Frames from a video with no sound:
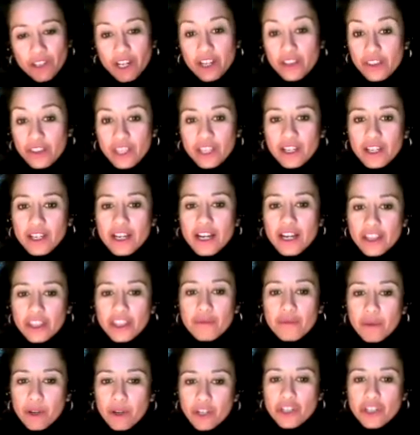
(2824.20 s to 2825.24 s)
I think the
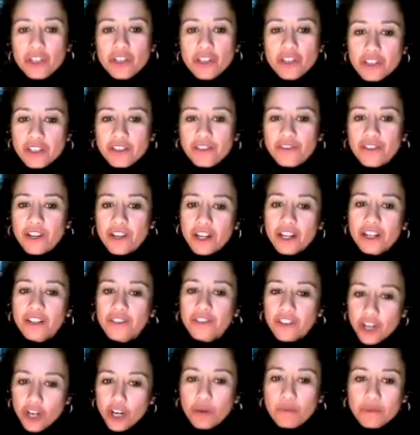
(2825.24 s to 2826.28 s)
emotions have kind of
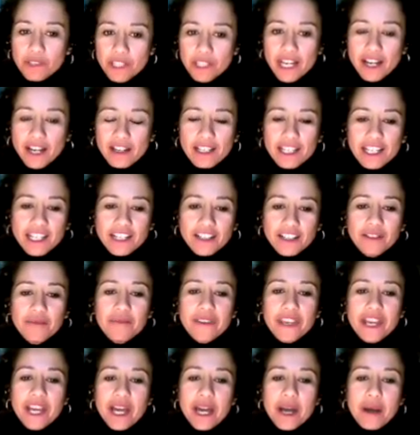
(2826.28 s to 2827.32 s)
calmed down a little.
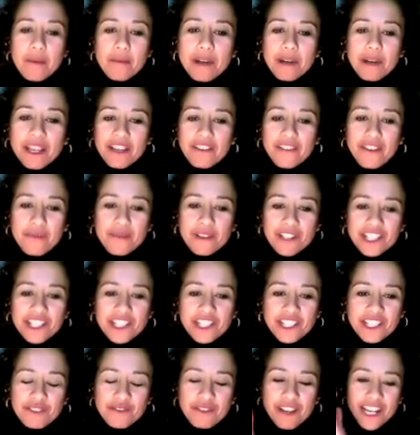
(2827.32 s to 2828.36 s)
But if I'm listening
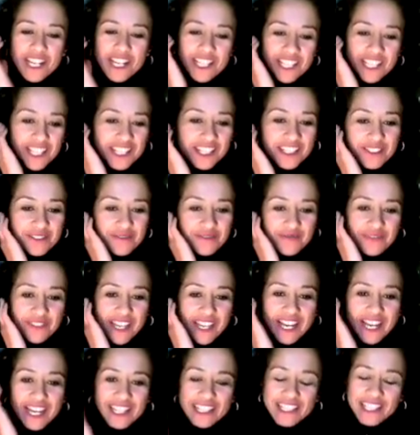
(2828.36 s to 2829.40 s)
to the radio
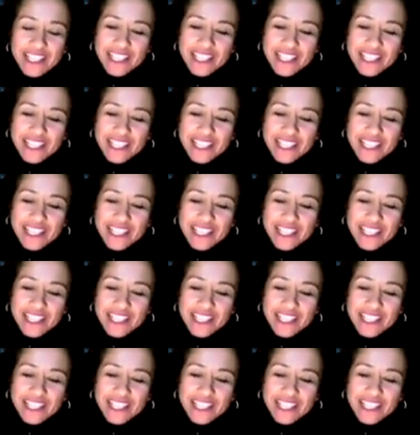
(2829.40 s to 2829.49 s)
and